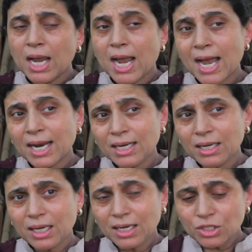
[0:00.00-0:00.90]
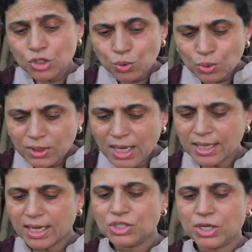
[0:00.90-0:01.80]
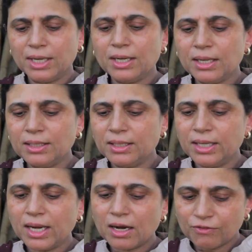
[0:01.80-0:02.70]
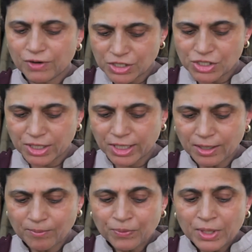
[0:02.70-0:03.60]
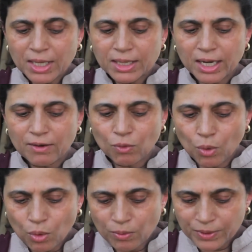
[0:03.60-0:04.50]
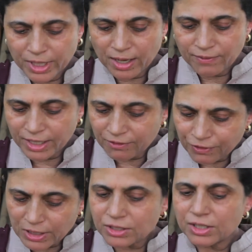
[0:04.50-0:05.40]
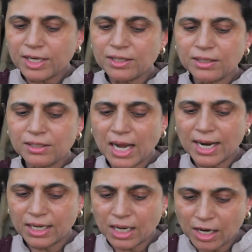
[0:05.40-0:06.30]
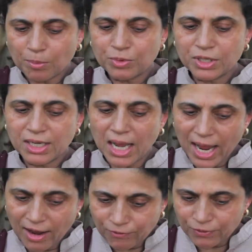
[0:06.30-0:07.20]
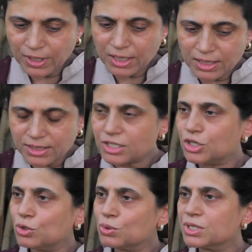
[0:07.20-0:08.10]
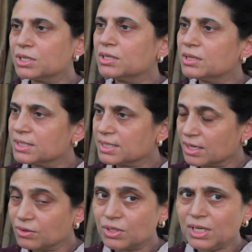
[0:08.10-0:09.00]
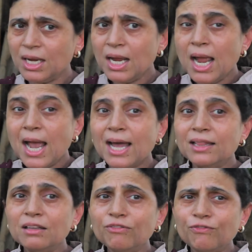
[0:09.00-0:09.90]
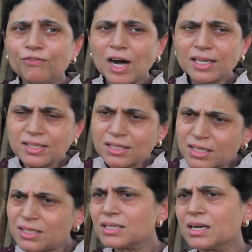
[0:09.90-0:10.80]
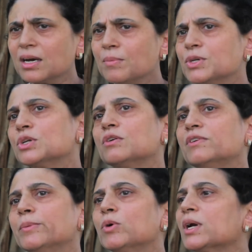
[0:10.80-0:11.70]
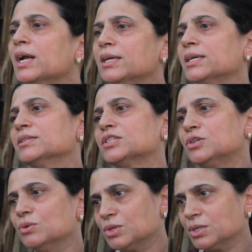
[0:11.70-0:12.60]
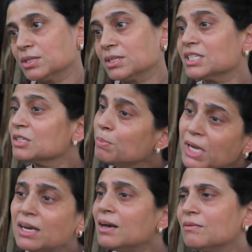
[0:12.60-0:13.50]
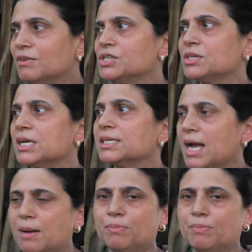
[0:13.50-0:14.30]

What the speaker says: and it's to that agenda that they are functioning. They have infiltrated and corrupted every institution in this country, and the fastest corruption of democratic institutions, the speed at which it has